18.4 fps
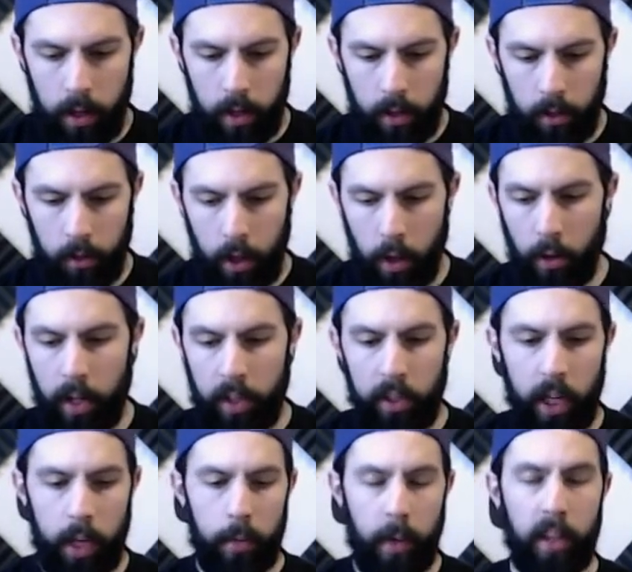So
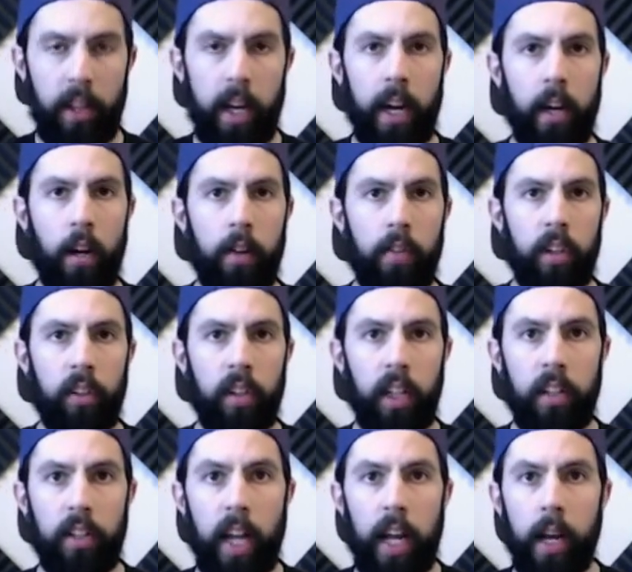excited about that. Obviously
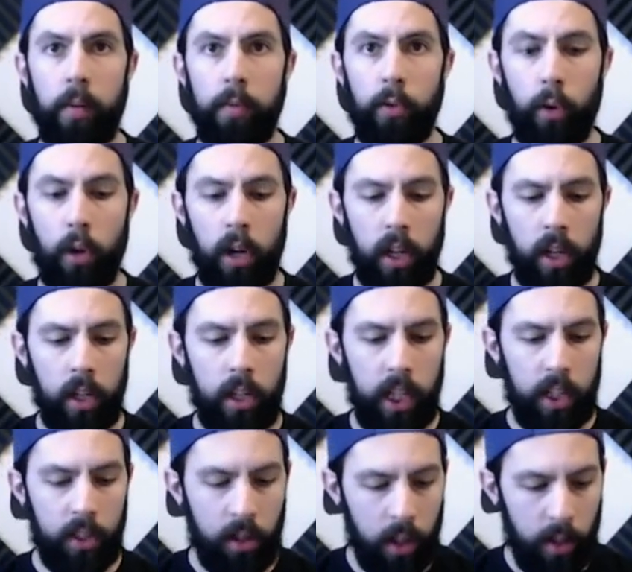it's AM4
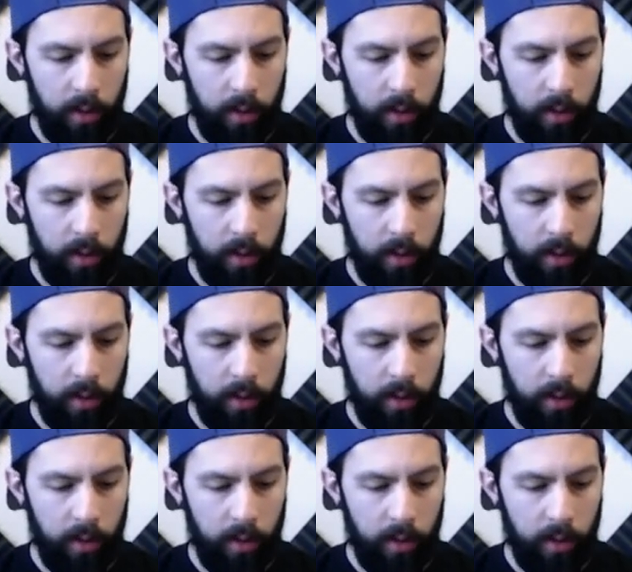architecture.